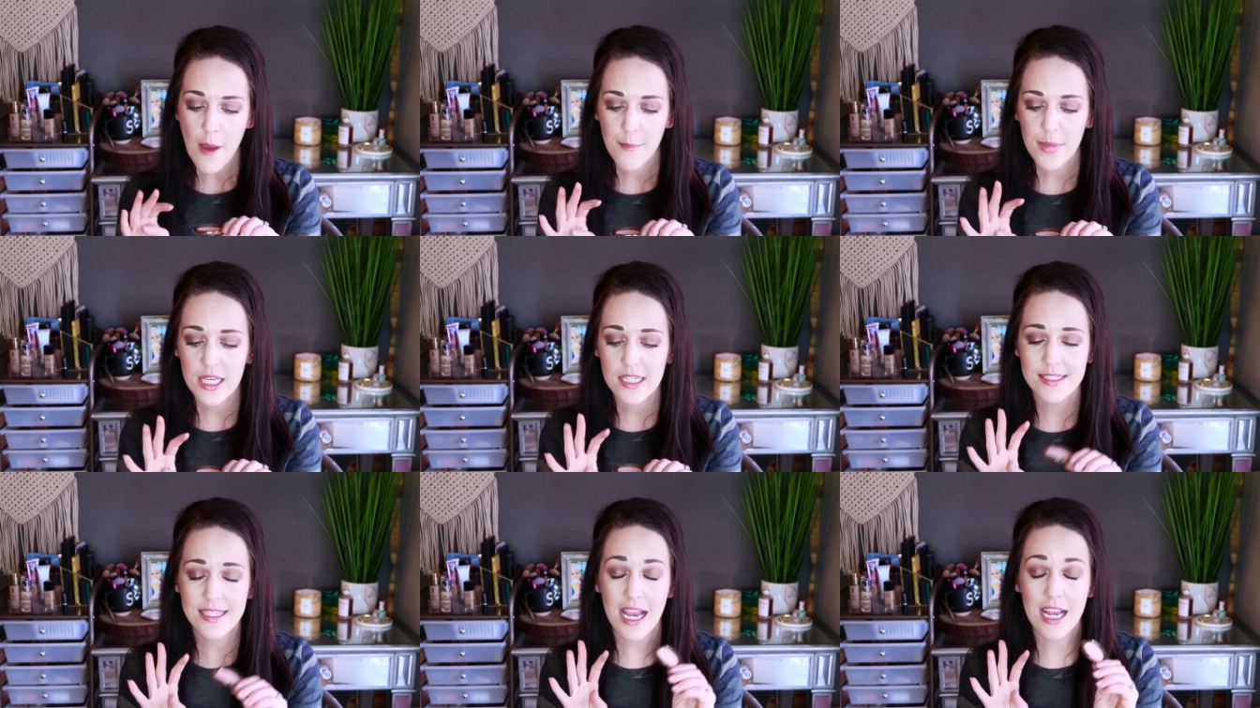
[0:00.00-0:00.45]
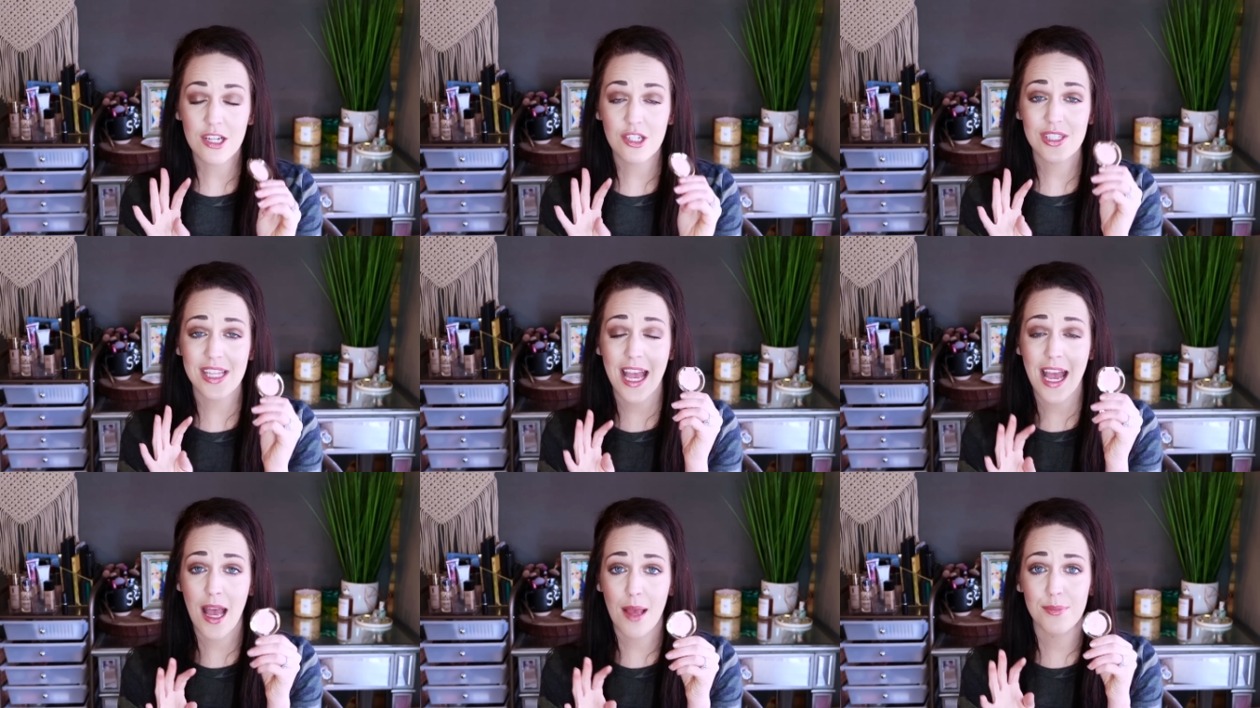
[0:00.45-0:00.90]
because I
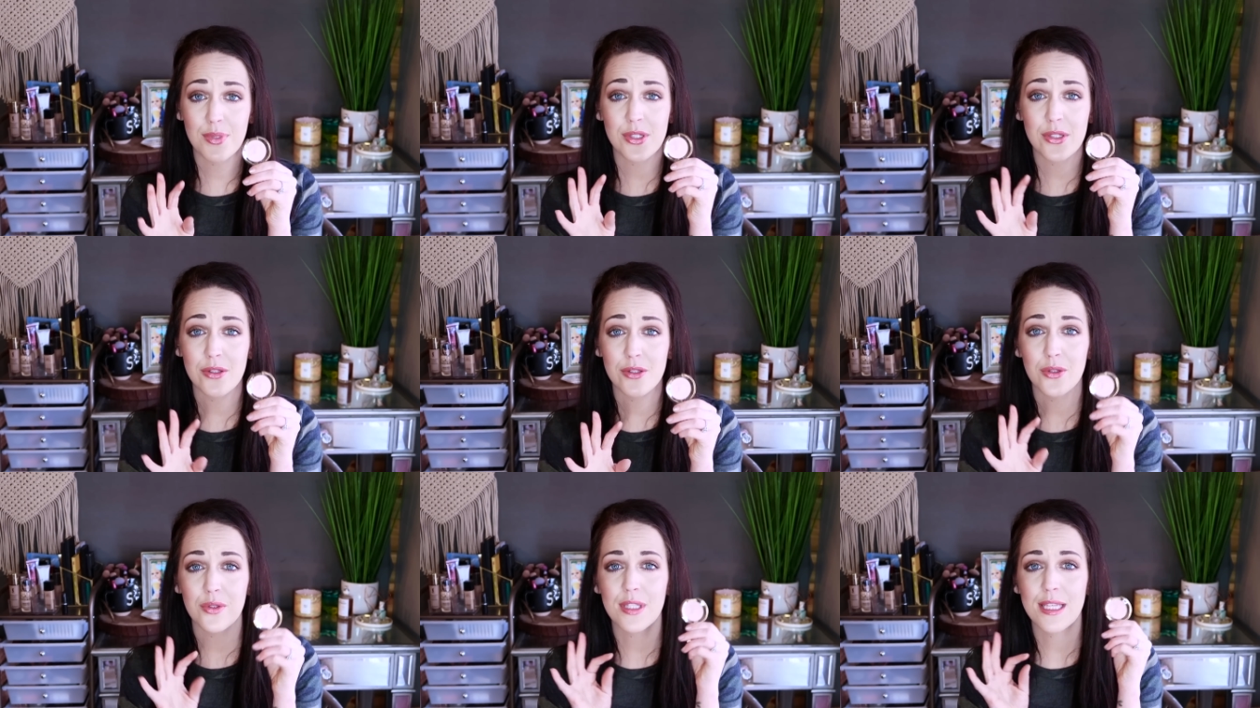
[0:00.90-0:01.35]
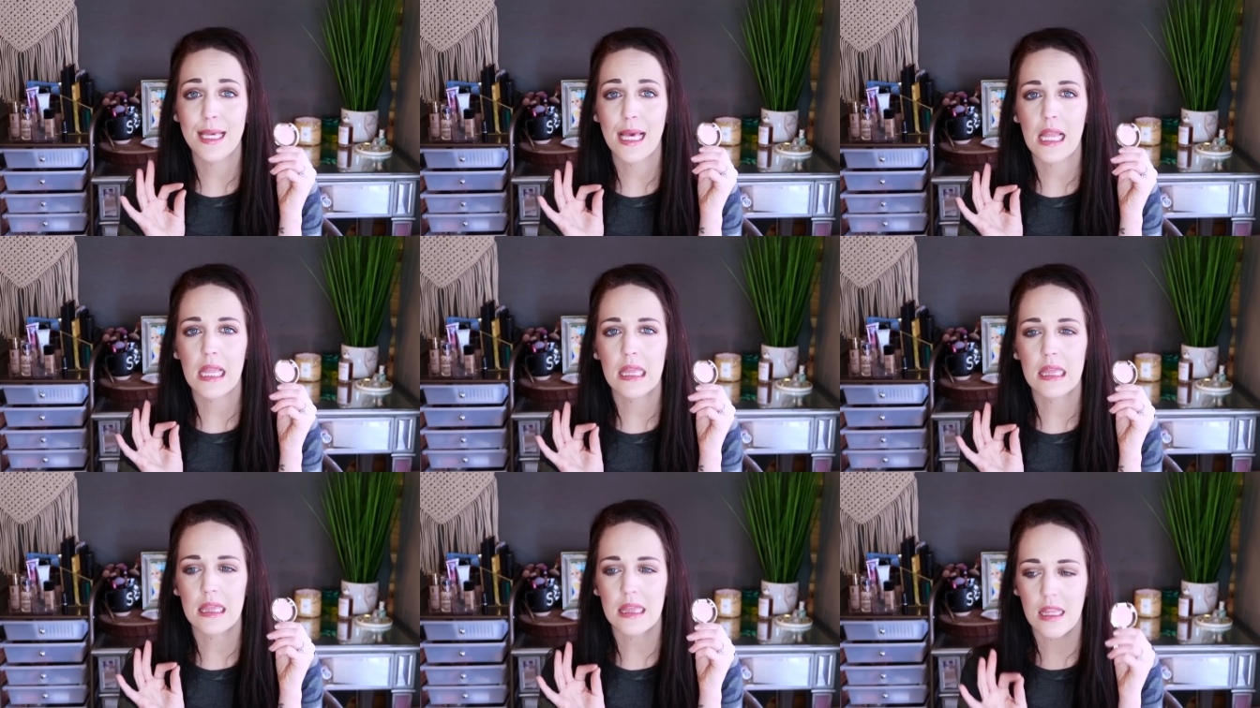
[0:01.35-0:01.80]
just absolutely
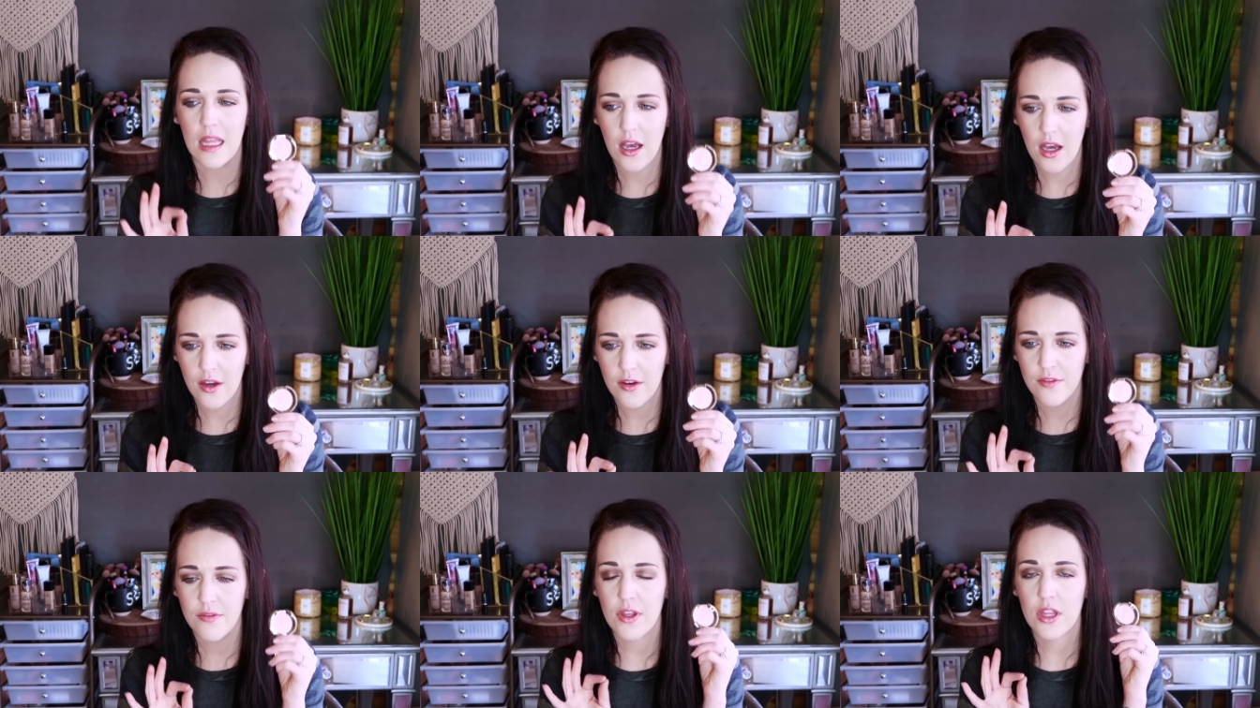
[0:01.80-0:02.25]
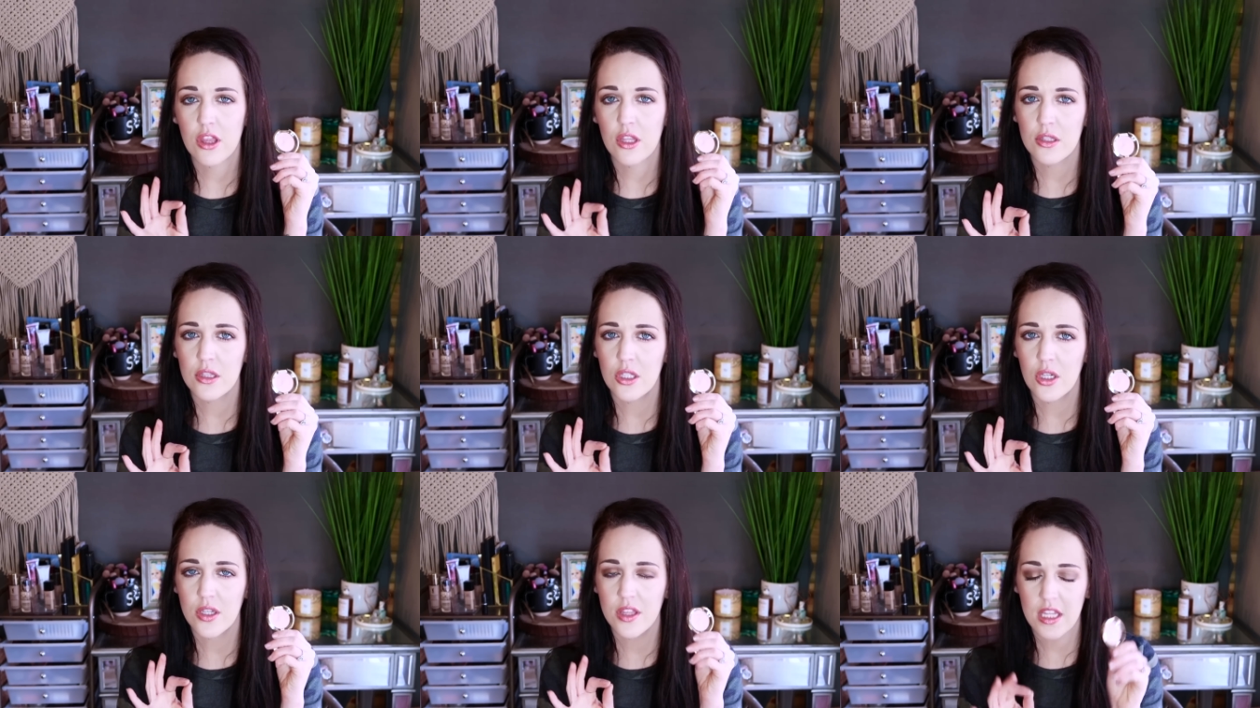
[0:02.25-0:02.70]
love
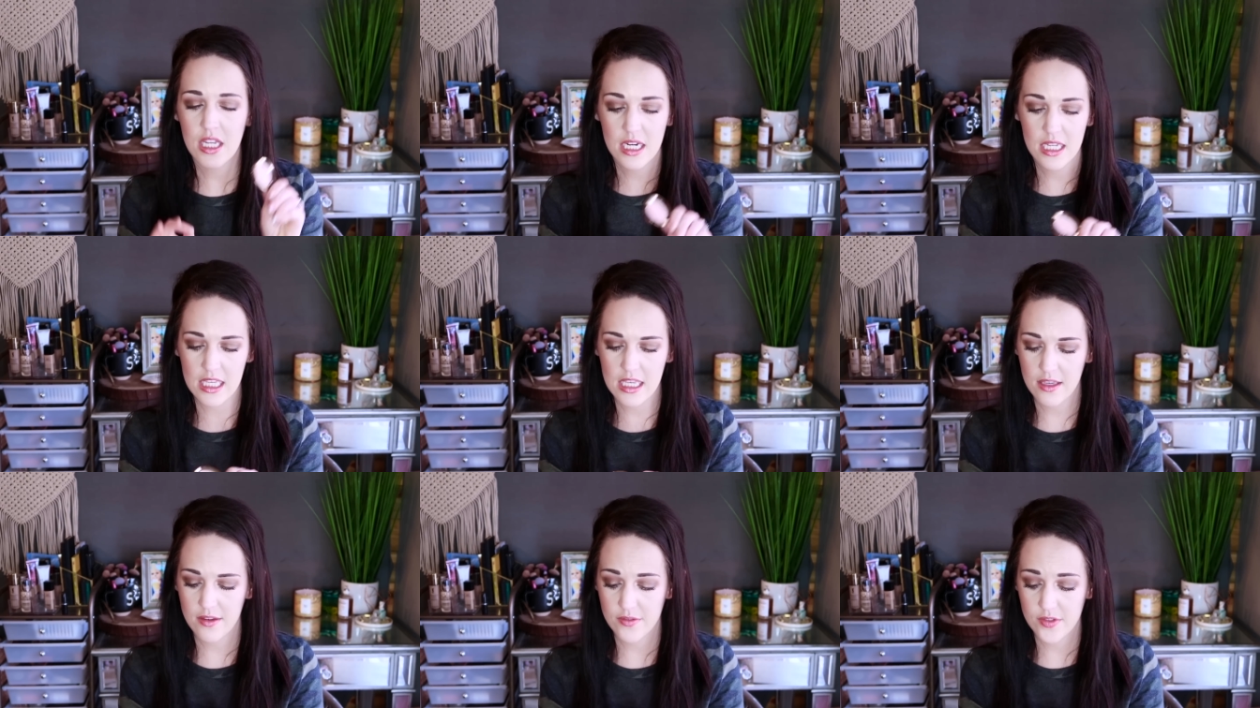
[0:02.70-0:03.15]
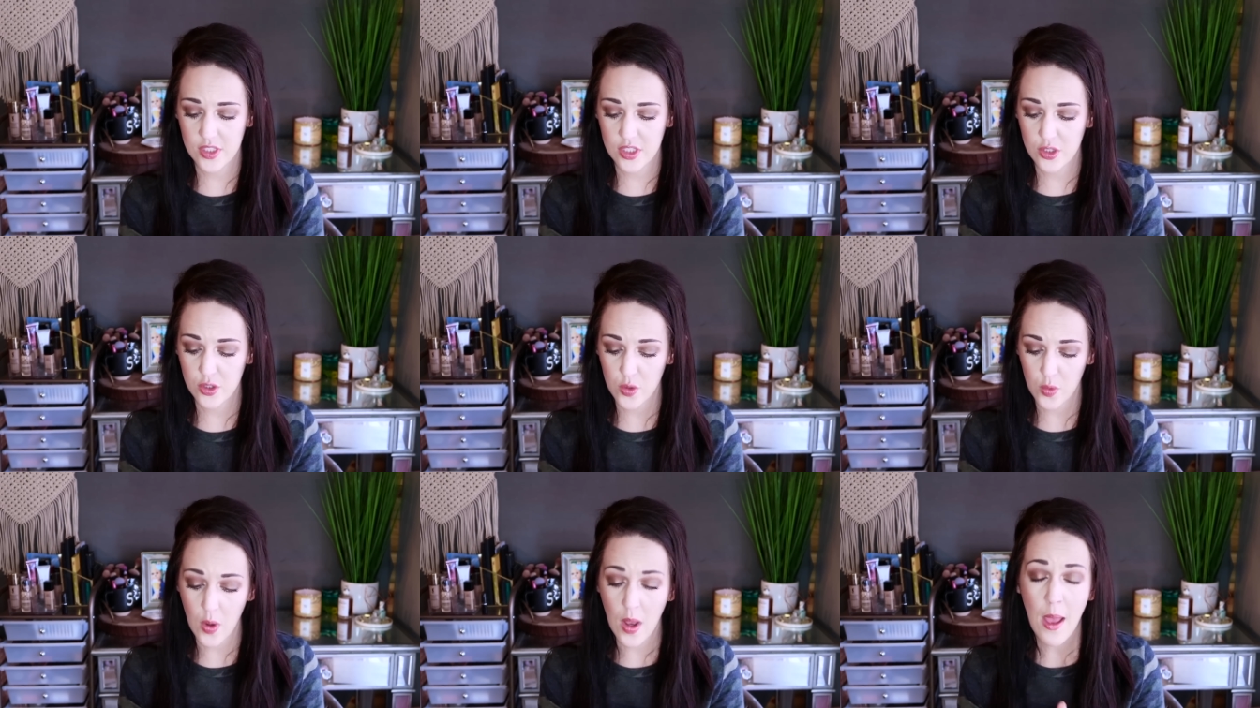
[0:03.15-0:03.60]
the look that it gives
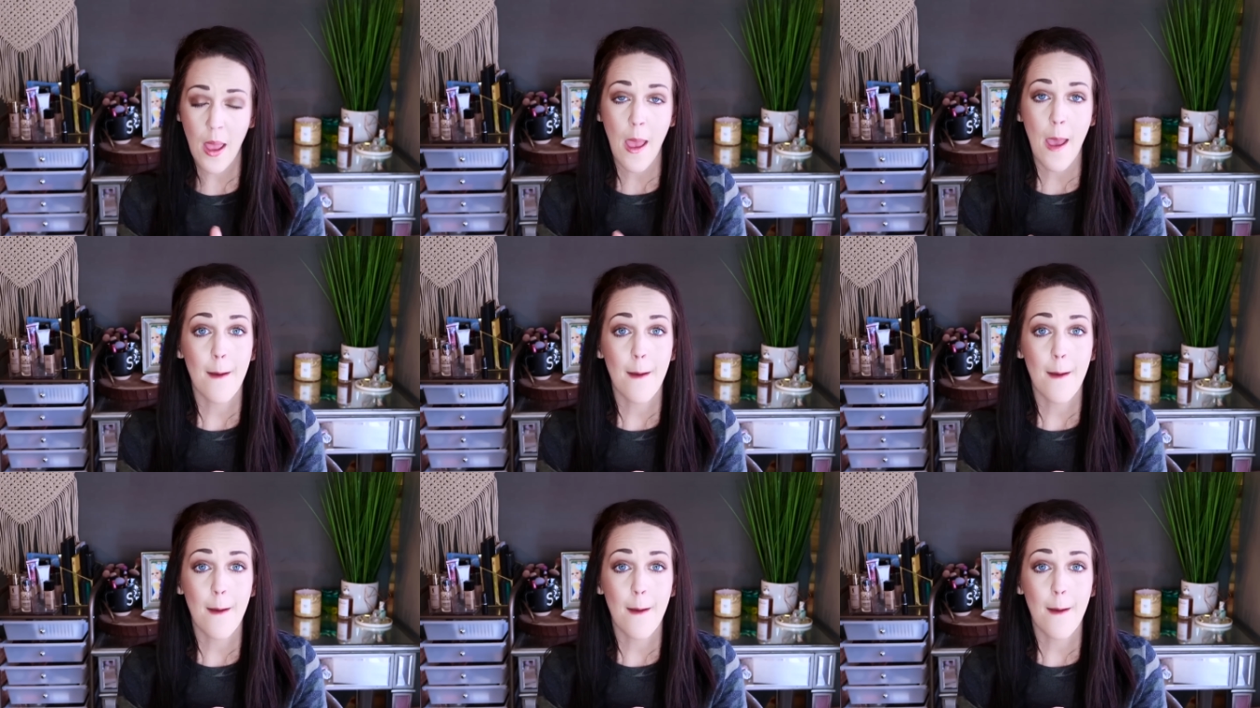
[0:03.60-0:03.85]
to